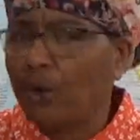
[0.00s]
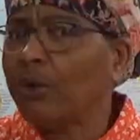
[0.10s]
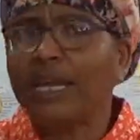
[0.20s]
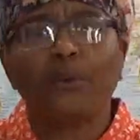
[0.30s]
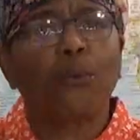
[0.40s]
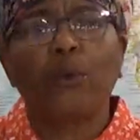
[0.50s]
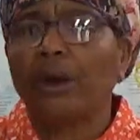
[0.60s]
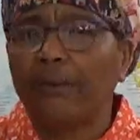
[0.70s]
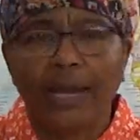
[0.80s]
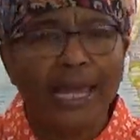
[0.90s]
Don't get
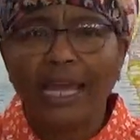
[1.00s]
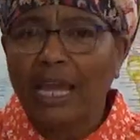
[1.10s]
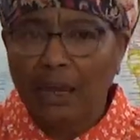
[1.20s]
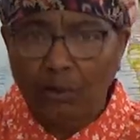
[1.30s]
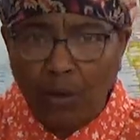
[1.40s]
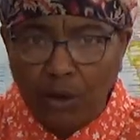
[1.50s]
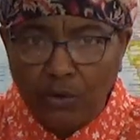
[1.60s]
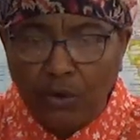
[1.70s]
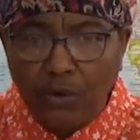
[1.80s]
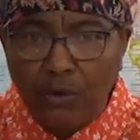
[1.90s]
weary in
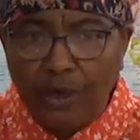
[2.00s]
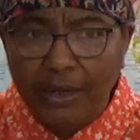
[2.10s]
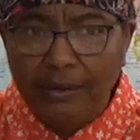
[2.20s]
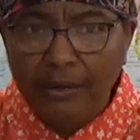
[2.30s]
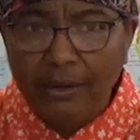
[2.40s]
well doing.